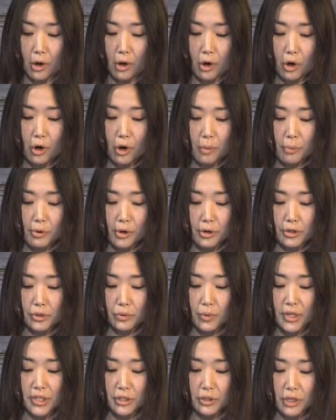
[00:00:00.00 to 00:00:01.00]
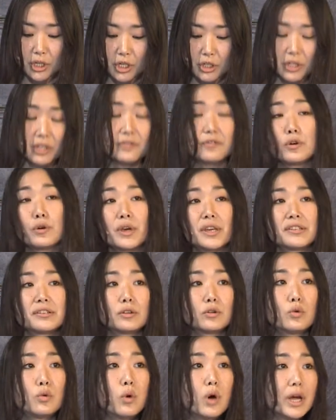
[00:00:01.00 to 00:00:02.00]
Her approach was to initially focus
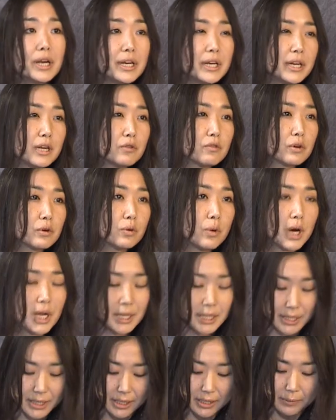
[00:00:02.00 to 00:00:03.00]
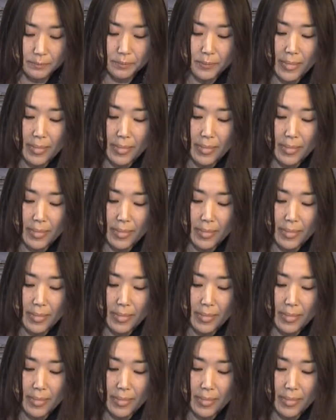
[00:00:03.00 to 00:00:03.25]
on quantity over quality,